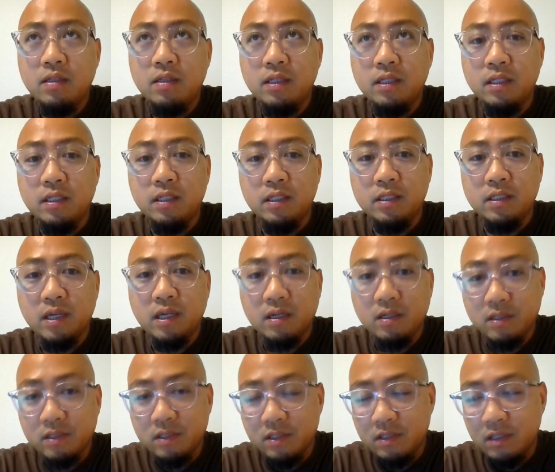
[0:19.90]
the
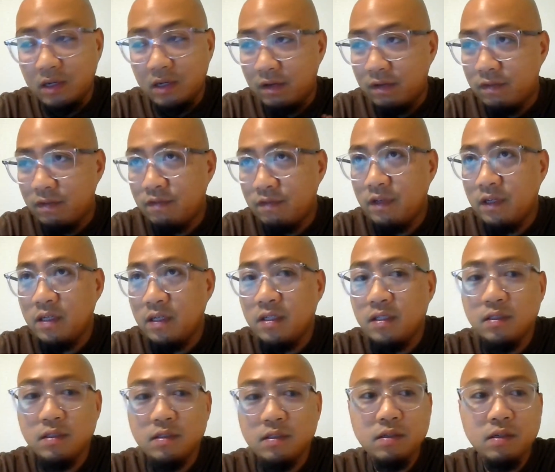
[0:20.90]
challenges that I
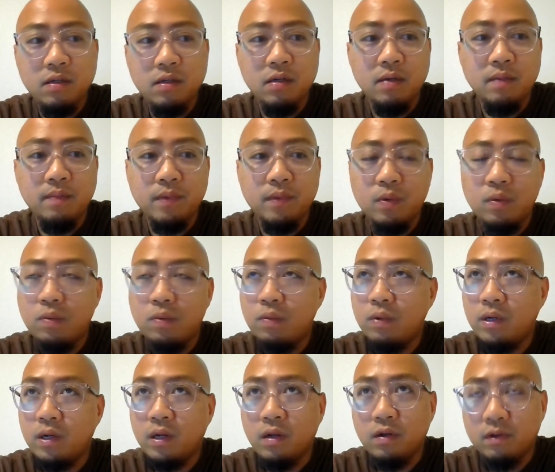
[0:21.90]
face,
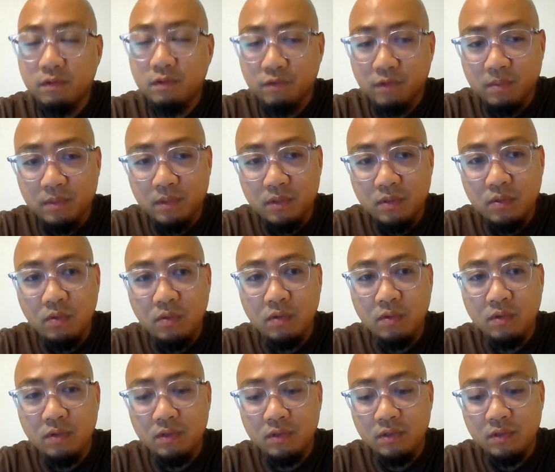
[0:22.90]
what I learned from this
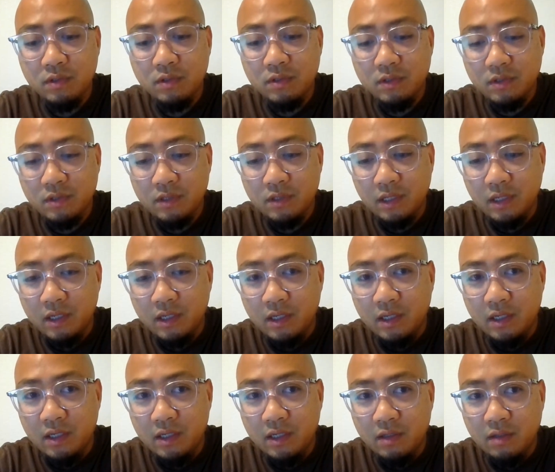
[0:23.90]
course,
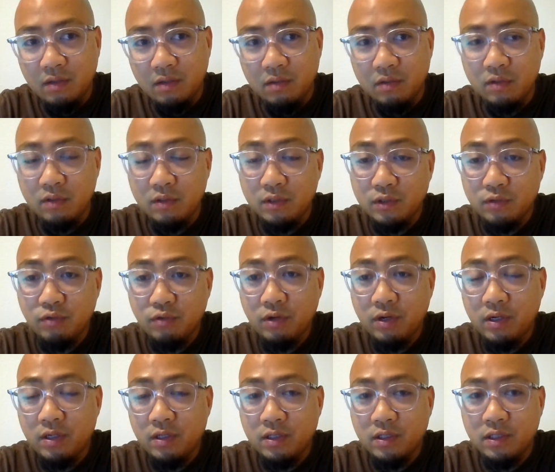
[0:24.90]
and also the
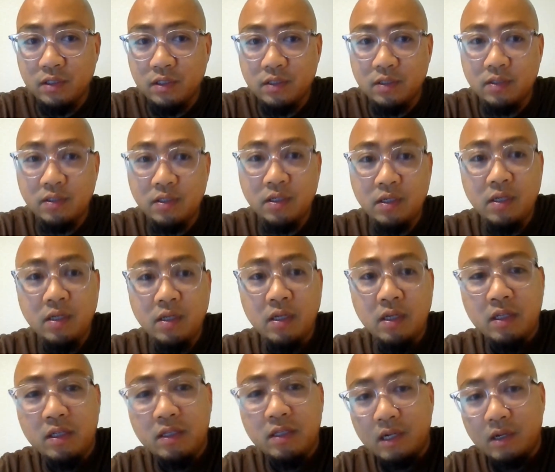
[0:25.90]
strategies
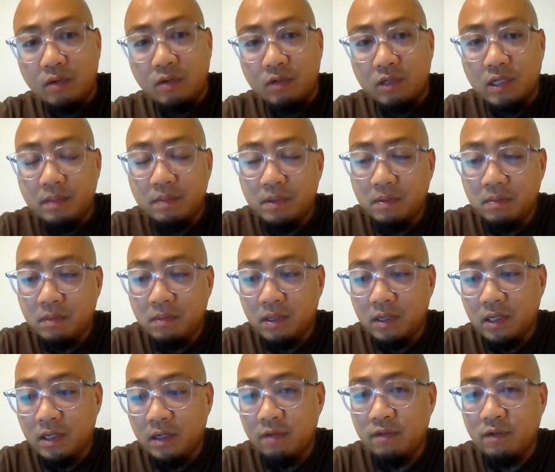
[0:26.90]
that I'll keep in
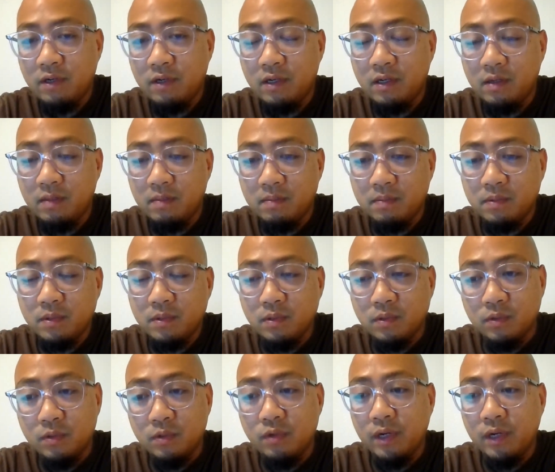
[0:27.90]
mind if I am
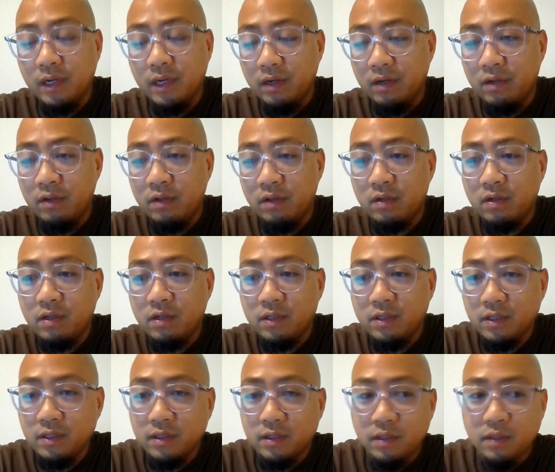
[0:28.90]
to create another
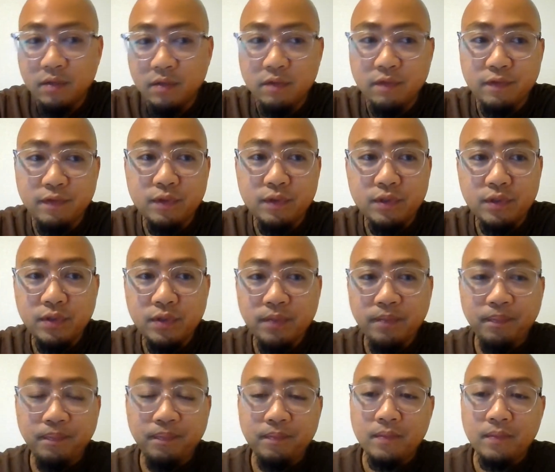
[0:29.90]
content in the future.